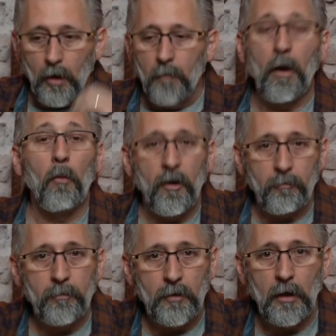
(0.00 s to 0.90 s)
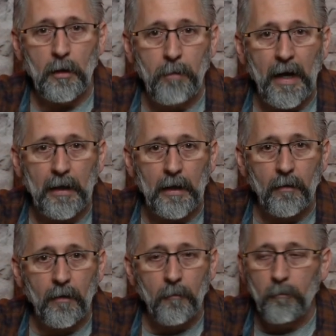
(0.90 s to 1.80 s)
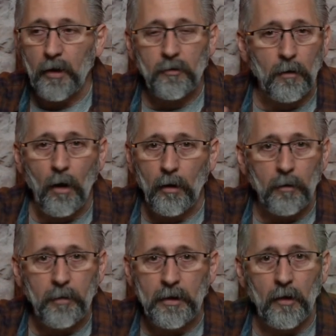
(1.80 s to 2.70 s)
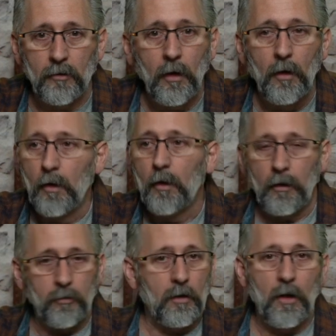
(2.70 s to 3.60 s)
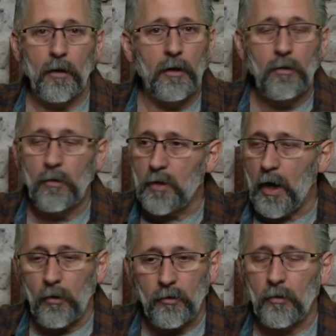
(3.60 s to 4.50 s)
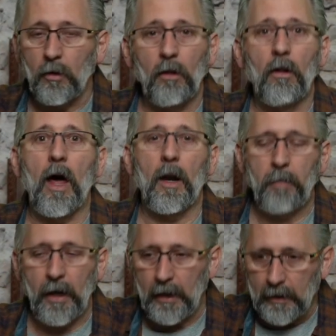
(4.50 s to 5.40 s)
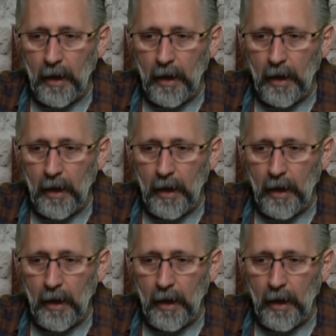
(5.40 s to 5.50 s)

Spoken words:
My wife did the painting, bless her heart, because there's another huge house and a lot of painting.